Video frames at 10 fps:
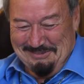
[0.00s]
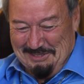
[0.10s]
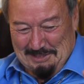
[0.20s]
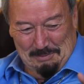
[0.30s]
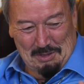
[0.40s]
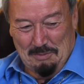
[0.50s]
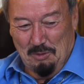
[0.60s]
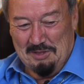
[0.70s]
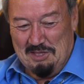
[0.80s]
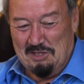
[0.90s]
so it's much
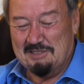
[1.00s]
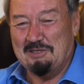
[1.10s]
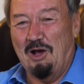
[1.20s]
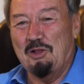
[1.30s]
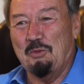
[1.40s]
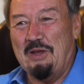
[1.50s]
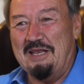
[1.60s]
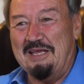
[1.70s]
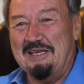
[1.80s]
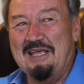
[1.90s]
more than just
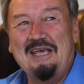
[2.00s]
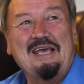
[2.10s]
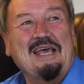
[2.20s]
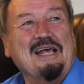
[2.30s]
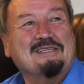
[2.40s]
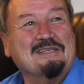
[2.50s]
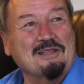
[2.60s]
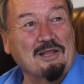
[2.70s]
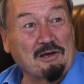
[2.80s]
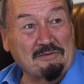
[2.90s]
tolerating; it's
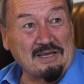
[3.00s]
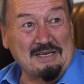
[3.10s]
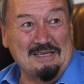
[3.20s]
loving.